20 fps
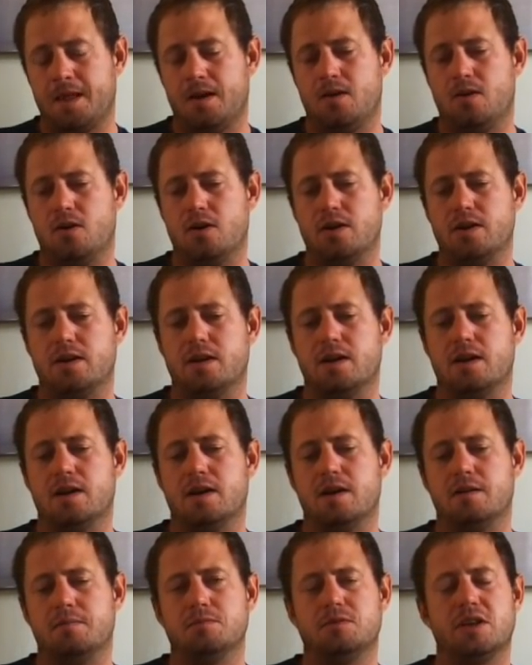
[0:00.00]
on
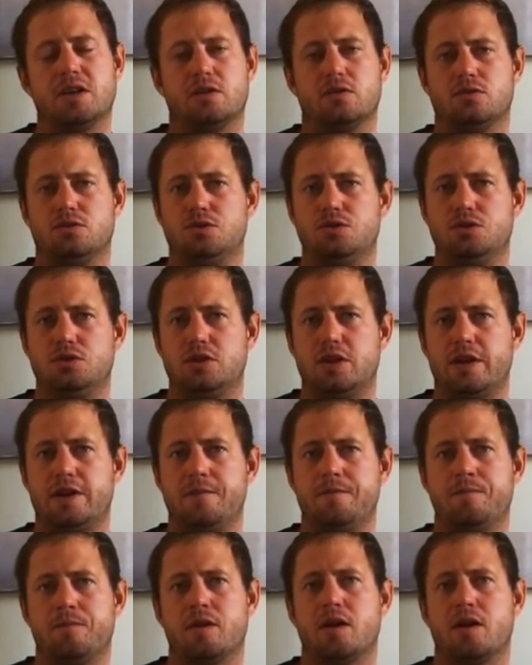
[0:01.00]
um, Tackle Tuesday.